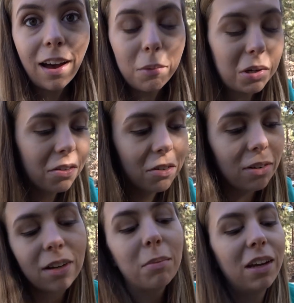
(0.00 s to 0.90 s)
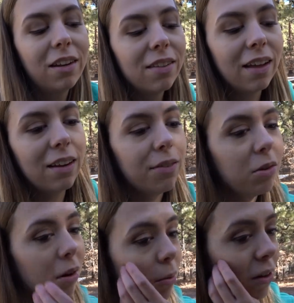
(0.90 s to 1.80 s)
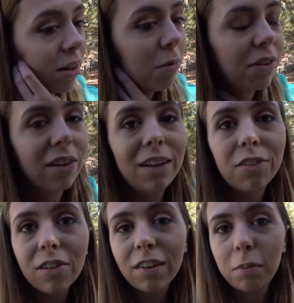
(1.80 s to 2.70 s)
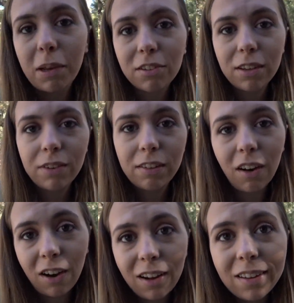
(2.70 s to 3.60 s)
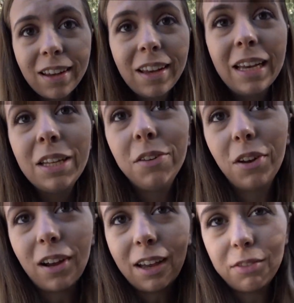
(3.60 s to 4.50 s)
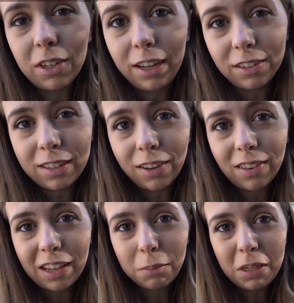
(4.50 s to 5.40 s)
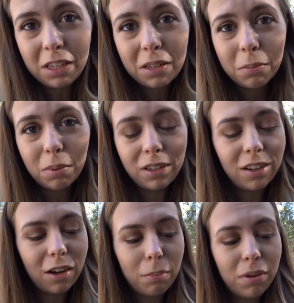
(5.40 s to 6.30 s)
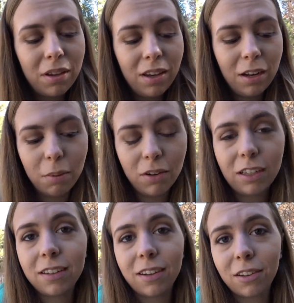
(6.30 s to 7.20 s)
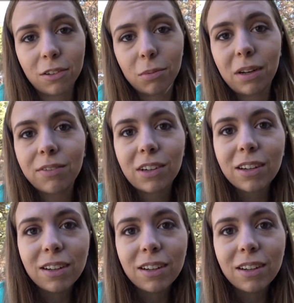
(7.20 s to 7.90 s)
I would also recommend that if you are working with your engine, especially if it's on, do not have your hair down like me. Put it up in a ponytail or whatever.